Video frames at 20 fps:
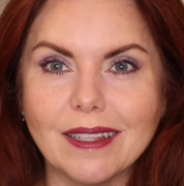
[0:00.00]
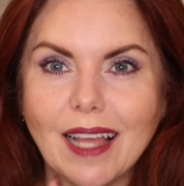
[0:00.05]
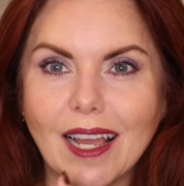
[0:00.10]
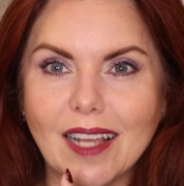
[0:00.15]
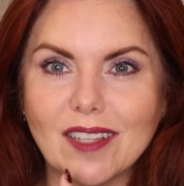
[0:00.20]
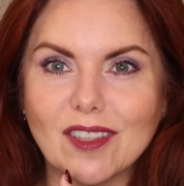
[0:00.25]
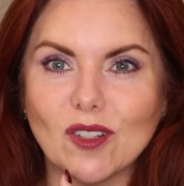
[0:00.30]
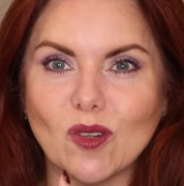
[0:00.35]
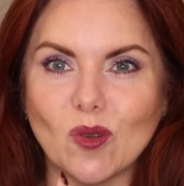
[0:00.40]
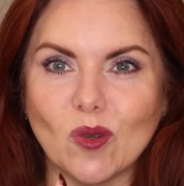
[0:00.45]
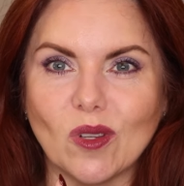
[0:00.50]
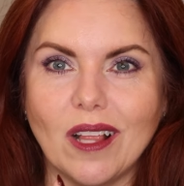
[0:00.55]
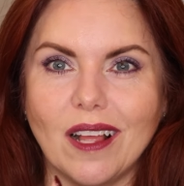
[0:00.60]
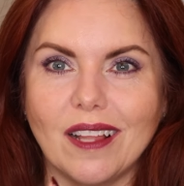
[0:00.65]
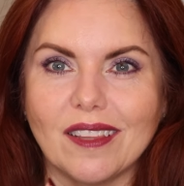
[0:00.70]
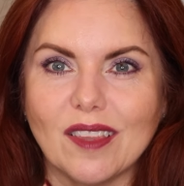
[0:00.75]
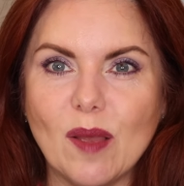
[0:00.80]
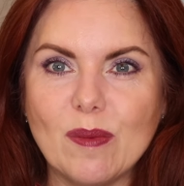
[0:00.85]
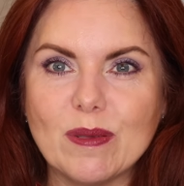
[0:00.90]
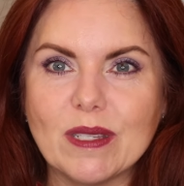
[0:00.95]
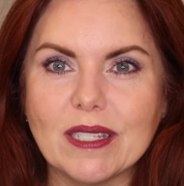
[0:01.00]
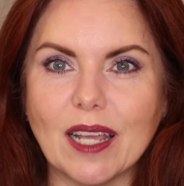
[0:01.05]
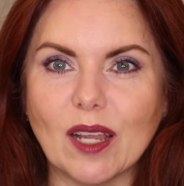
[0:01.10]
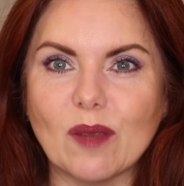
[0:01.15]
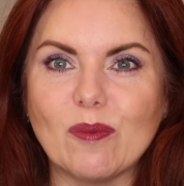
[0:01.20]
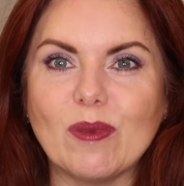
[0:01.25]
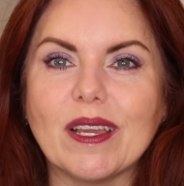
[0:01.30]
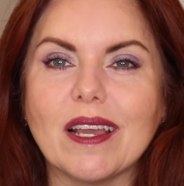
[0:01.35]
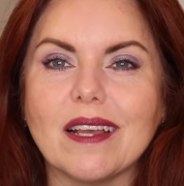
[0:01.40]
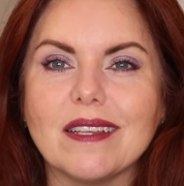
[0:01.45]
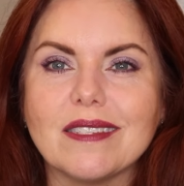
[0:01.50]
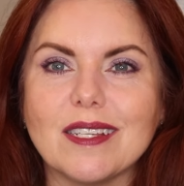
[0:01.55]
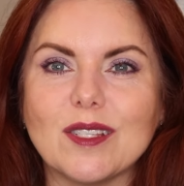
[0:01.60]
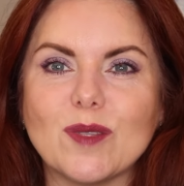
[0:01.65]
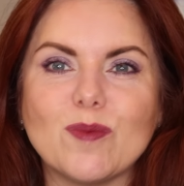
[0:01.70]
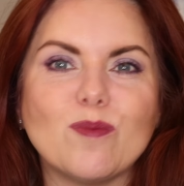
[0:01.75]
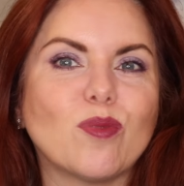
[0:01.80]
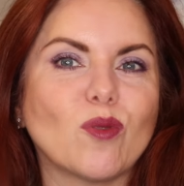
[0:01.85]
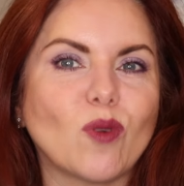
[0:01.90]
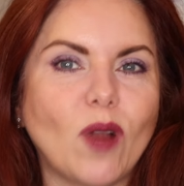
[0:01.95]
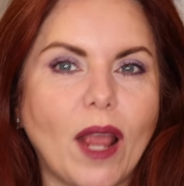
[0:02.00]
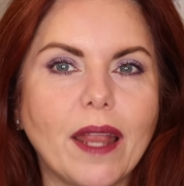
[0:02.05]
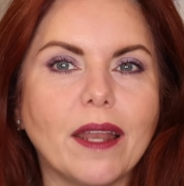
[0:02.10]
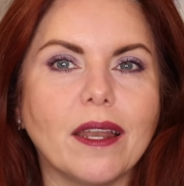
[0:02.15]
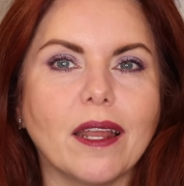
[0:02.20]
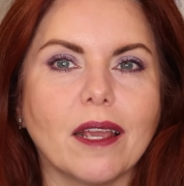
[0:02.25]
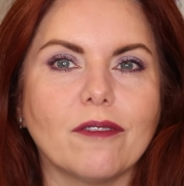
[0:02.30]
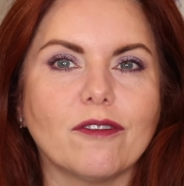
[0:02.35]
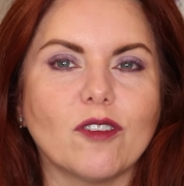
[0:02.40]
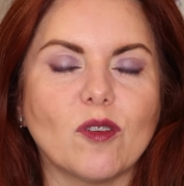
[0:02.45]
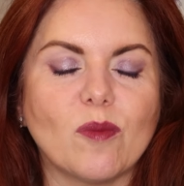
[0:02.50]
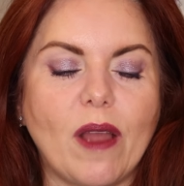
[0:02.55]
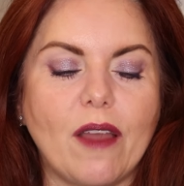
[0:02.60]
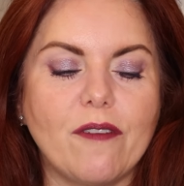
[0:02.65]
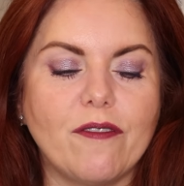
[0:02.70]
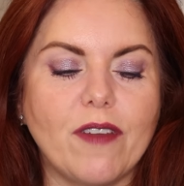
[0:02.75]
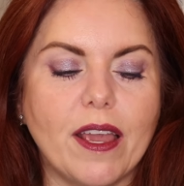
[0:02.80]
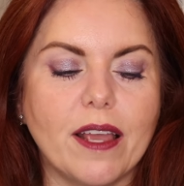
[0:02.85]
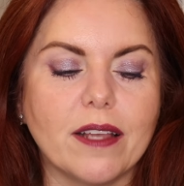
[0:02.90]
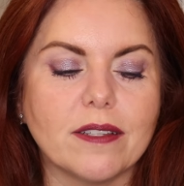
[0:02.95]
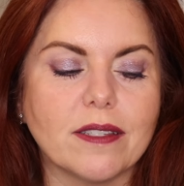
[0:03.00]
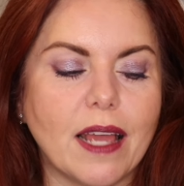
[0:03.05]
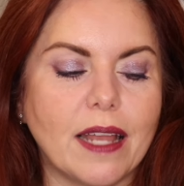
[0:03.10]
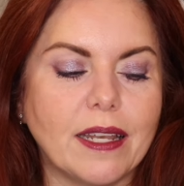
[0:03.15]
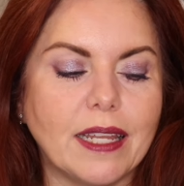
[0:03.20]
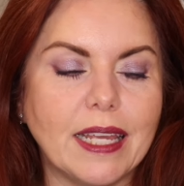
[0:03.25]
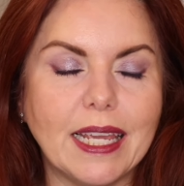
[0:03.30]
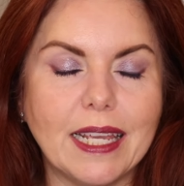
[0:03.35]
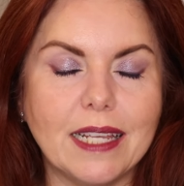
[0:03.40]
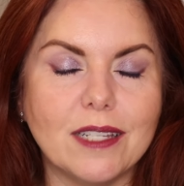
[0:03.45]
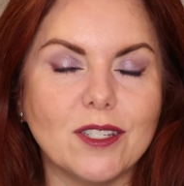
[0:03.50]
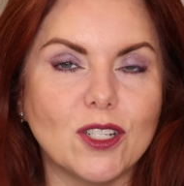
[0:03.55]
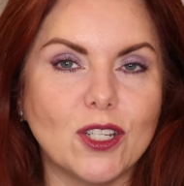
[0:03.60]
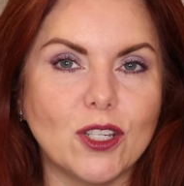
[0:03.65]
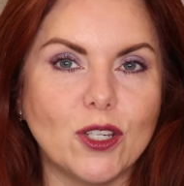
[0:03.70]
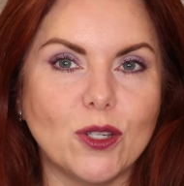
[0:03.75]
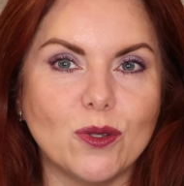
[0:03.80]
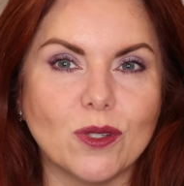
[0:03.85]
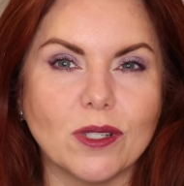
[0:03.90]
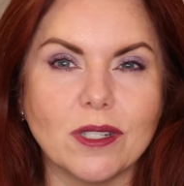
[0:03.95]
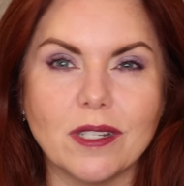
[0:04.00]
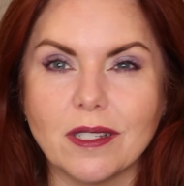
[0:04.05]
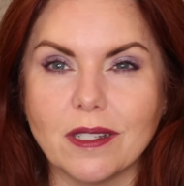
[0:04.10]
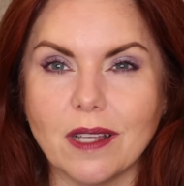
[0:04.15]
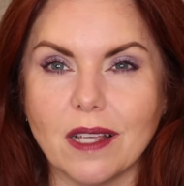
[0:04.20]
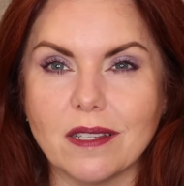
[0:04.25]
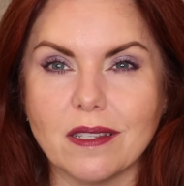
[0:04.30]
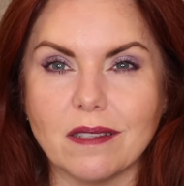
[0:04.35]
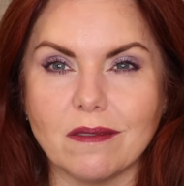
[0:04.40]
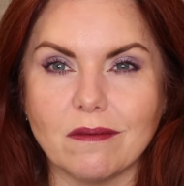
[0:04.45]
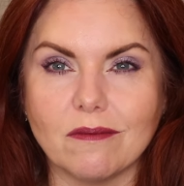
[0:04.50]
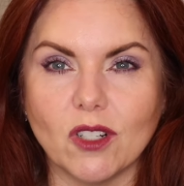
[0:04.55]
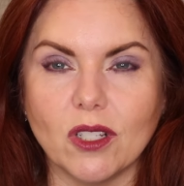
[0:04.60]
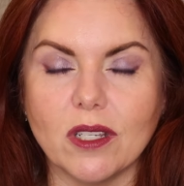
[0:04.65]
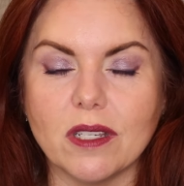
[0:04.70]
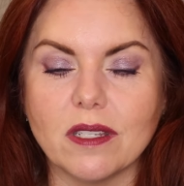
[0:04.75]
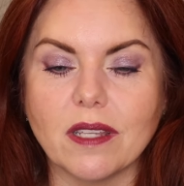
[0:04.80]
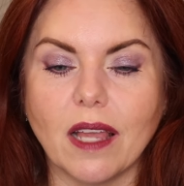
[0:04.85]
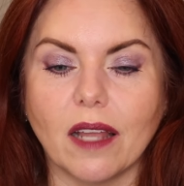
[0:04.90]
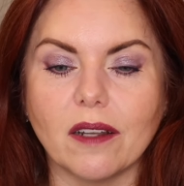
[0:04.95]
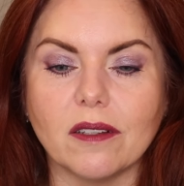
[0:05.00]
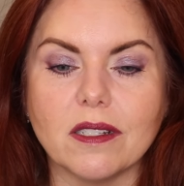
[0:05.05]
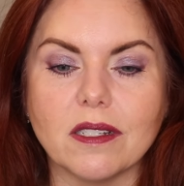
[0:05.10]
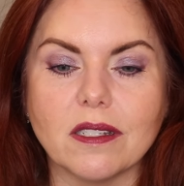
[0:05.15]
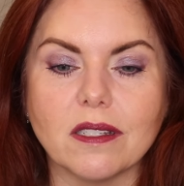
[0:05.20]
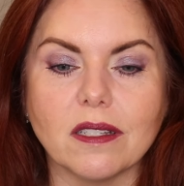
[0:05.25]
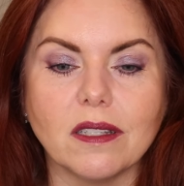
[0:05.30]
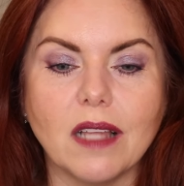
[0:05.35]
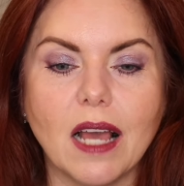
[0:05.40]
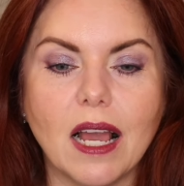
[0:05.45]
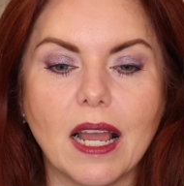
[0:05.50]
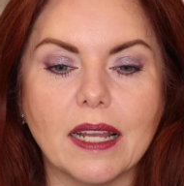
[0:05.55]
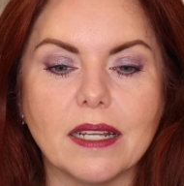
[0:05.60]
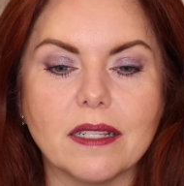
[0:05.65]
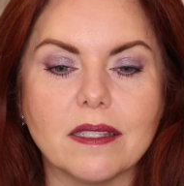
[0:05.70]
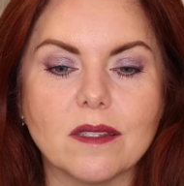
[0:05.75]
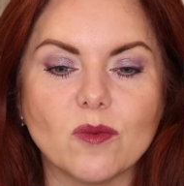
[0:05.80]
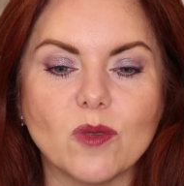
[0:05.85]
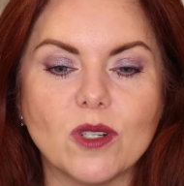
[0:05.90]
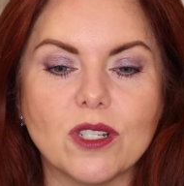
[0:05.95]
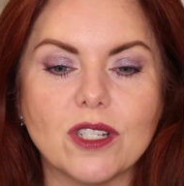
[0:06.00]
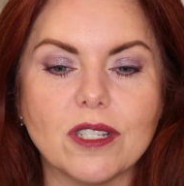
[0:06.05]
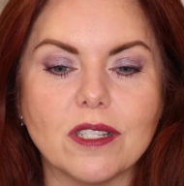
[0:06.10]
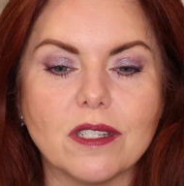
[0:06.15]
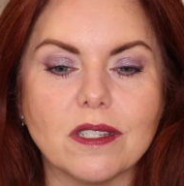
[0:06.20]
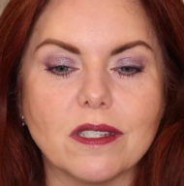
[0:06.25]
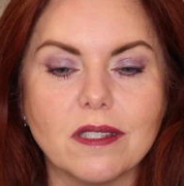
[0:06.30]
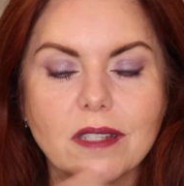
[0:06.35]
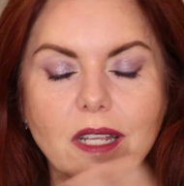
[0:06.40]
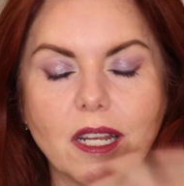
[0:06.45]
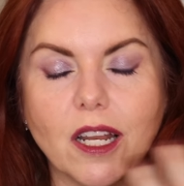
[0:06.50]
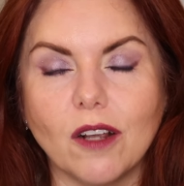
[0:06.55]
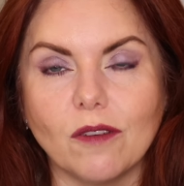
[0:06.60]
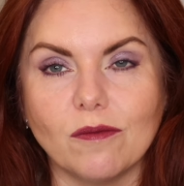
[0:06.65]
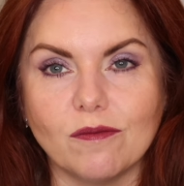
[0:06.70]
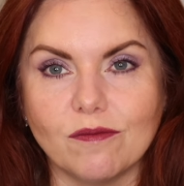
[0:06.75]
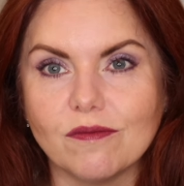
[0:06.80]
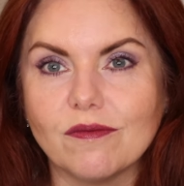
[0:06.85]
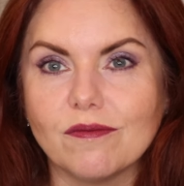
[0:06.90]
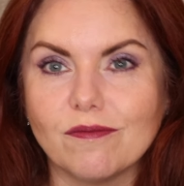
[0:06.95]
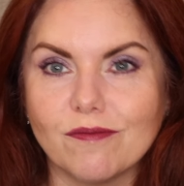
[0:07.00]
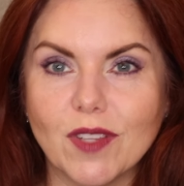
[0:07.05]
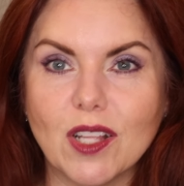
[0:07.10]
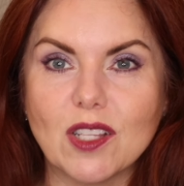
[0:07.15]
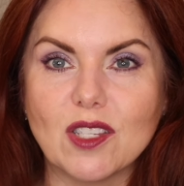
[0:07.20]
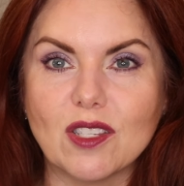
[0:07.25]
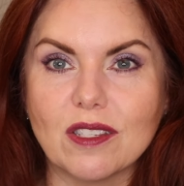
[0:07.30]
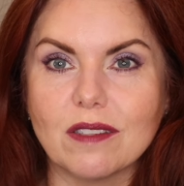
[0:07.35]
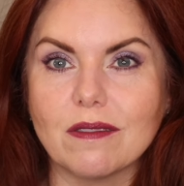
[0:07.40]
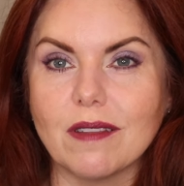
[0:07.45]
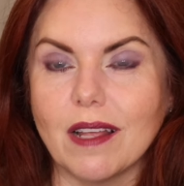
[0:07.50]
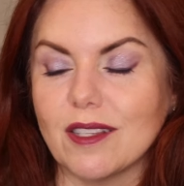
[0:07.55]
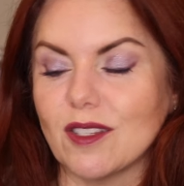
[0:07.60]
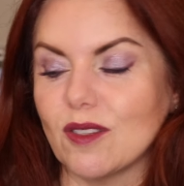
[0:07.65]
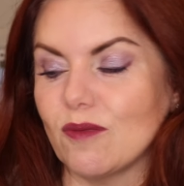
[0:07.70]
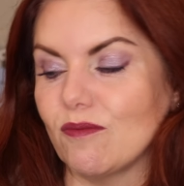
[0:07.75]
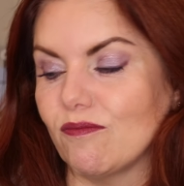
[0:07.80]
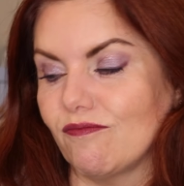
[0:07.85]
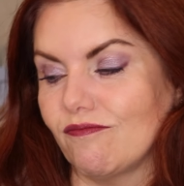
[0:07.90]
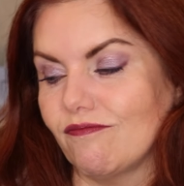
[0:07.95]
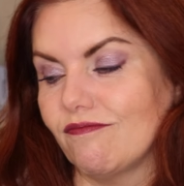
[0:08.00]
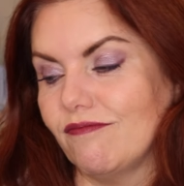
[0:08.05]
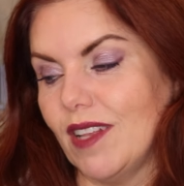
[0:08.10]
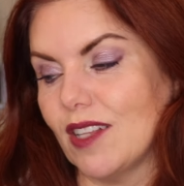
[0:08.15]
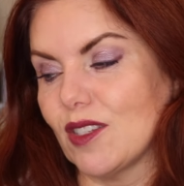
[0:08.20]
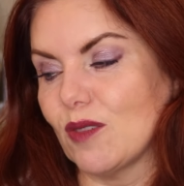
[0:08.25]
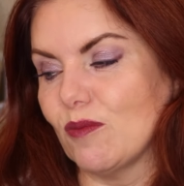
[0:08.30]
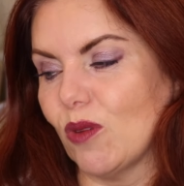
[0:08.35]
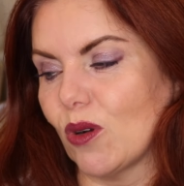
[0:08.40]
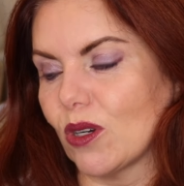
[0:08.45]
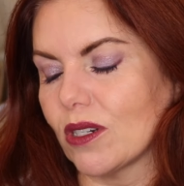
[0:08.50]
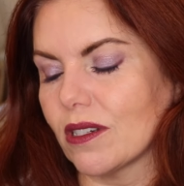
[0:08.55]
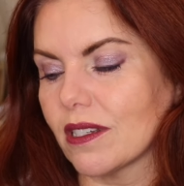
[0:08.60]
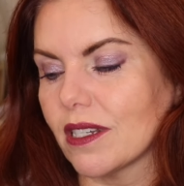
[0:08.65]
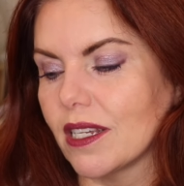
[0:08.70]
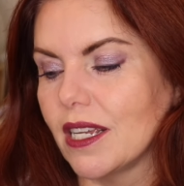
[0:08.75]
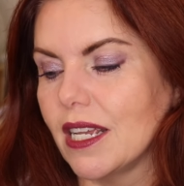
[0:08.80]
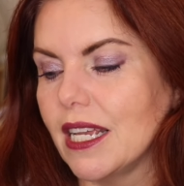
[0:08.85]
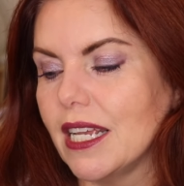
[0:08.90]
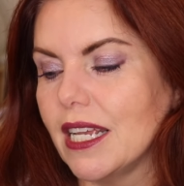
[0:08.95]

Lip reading: like the Guerlain lipstick because it's brightening for my face and easy to use, and it doesn't really settle into lines, which is, you know, that's important.